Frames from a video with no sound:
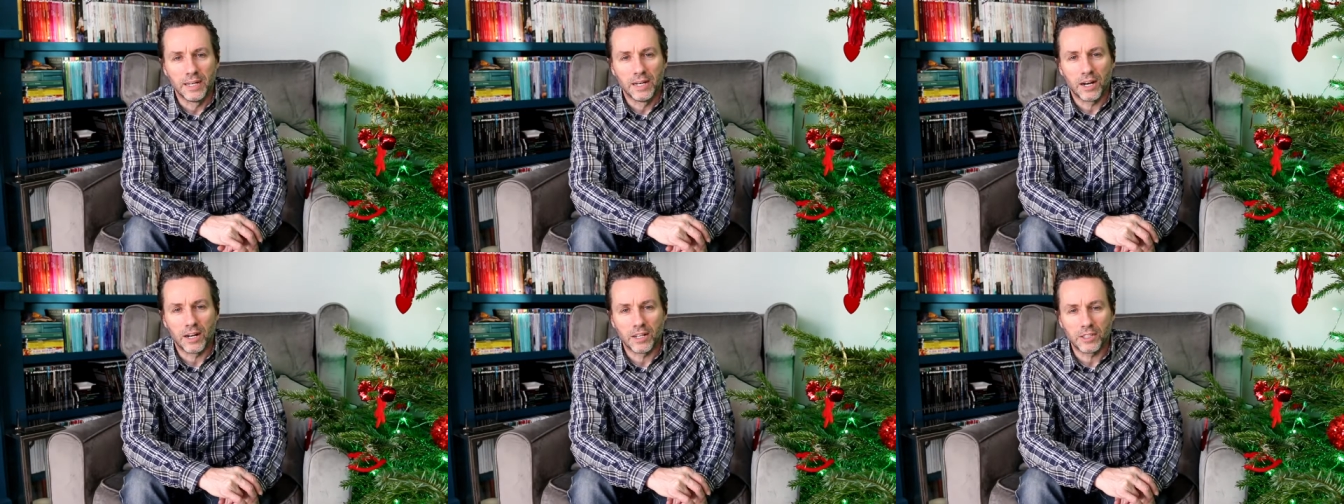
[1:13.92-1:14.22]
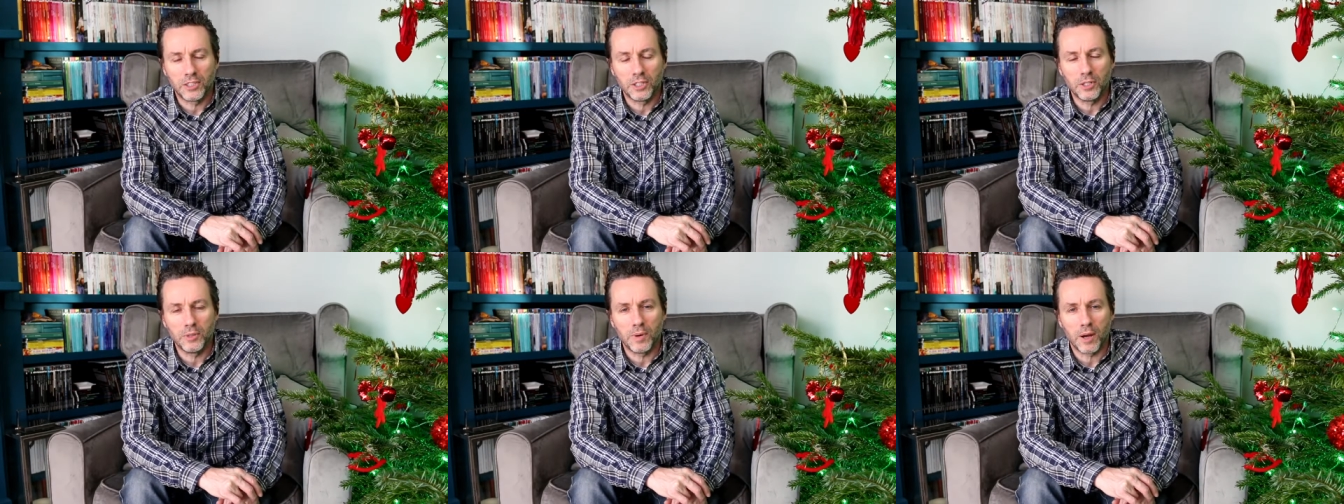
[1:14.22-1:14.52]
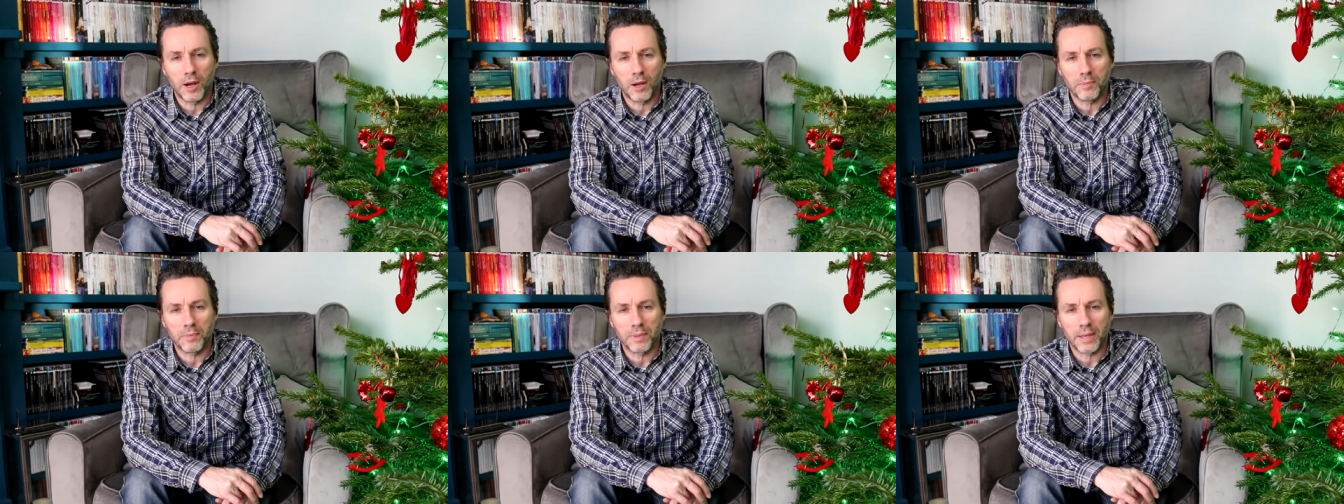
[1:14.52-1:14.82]
I do
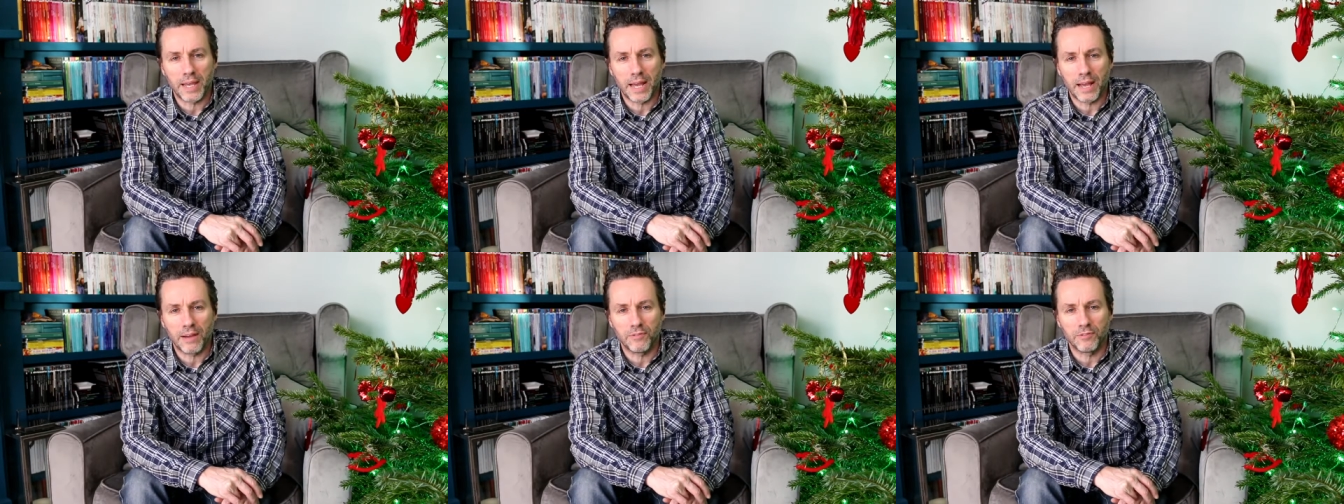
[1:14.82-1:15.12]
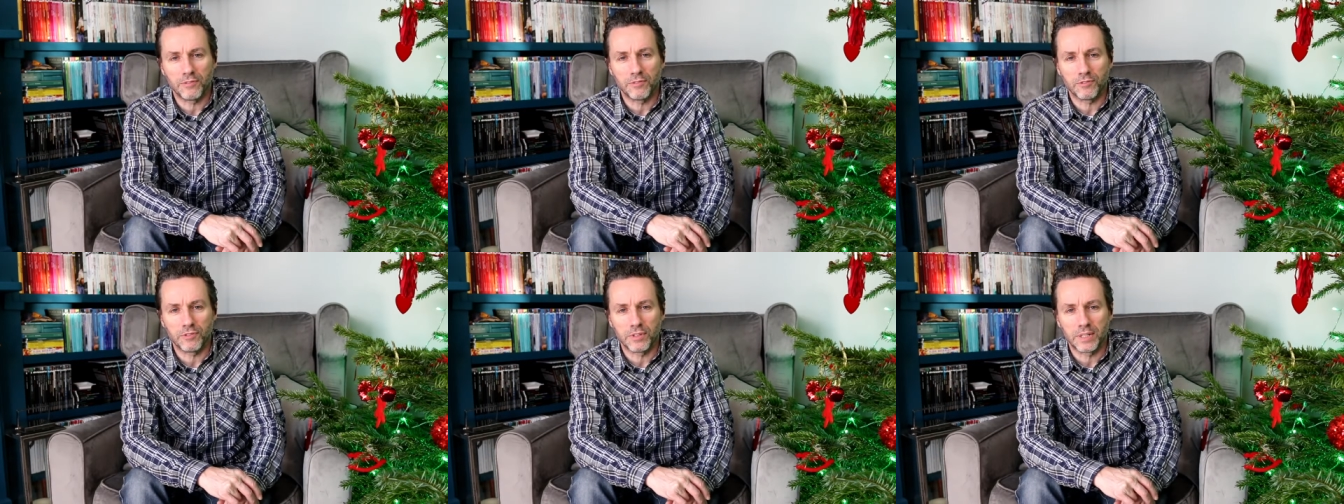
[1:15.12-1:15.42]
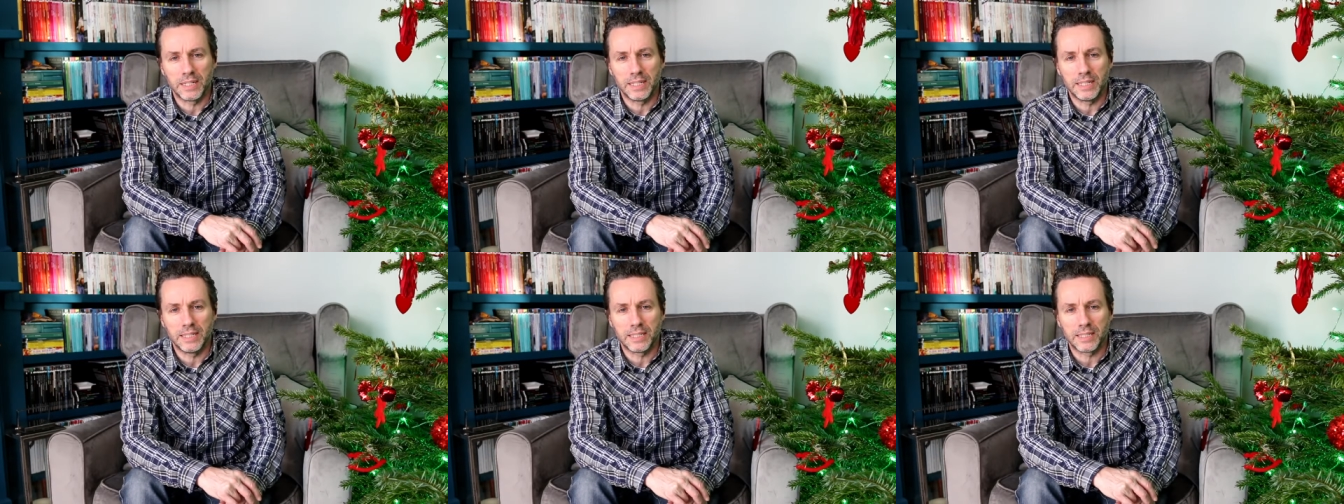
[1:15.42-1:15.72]
hope they haven't
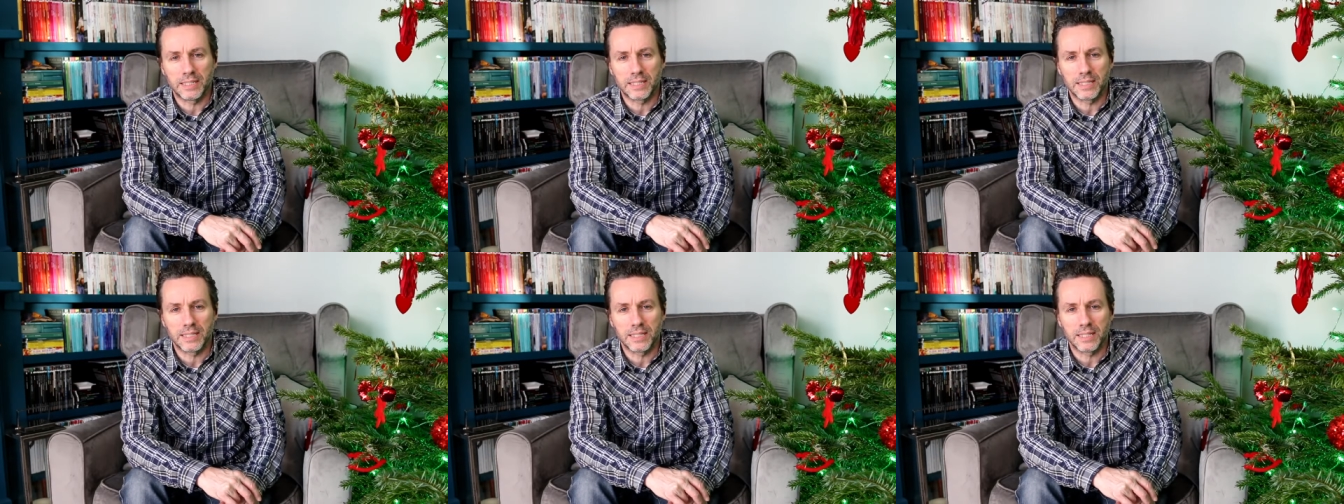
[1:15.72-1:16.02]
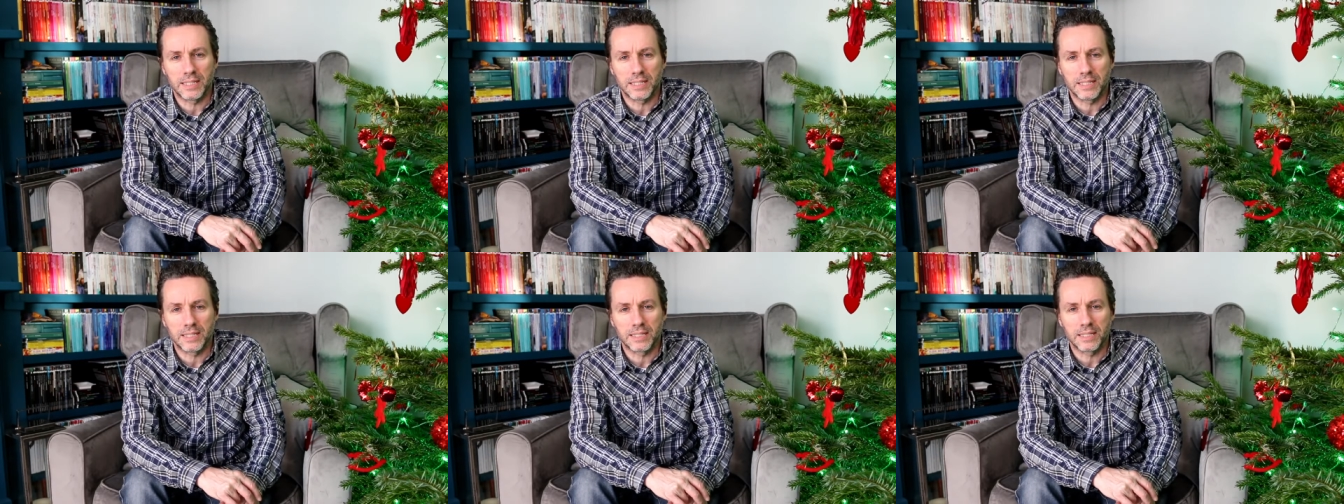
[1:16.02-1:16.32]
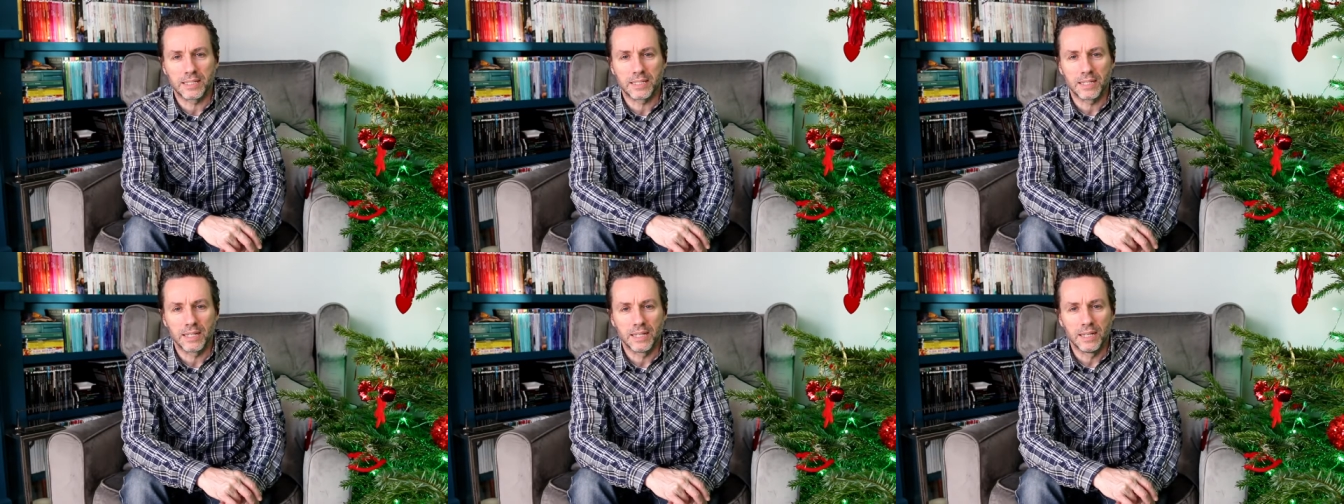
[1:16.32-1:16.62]
released
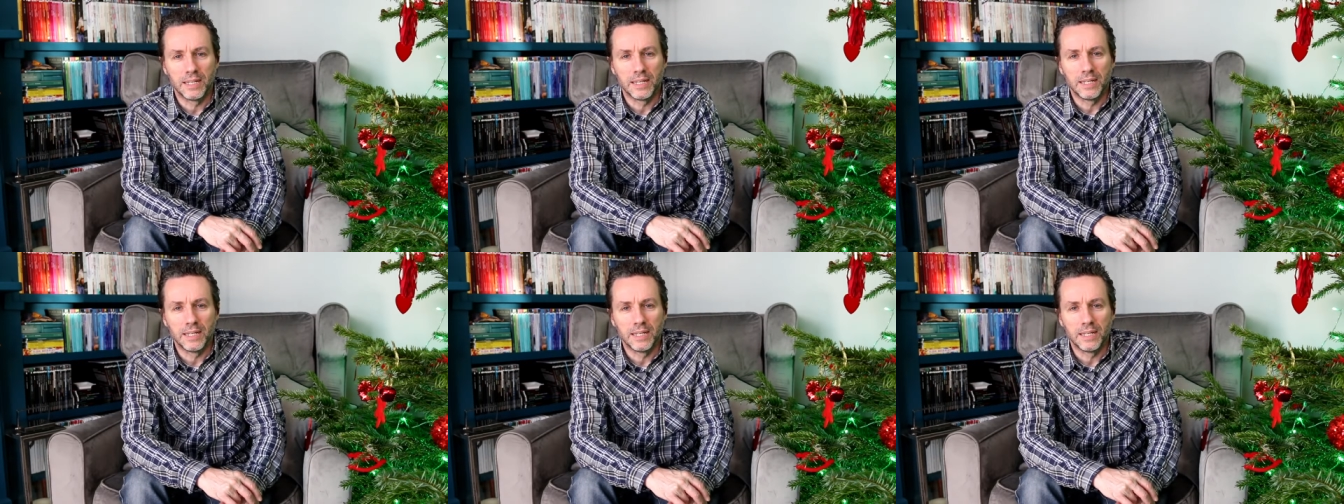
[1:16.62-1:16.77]
this,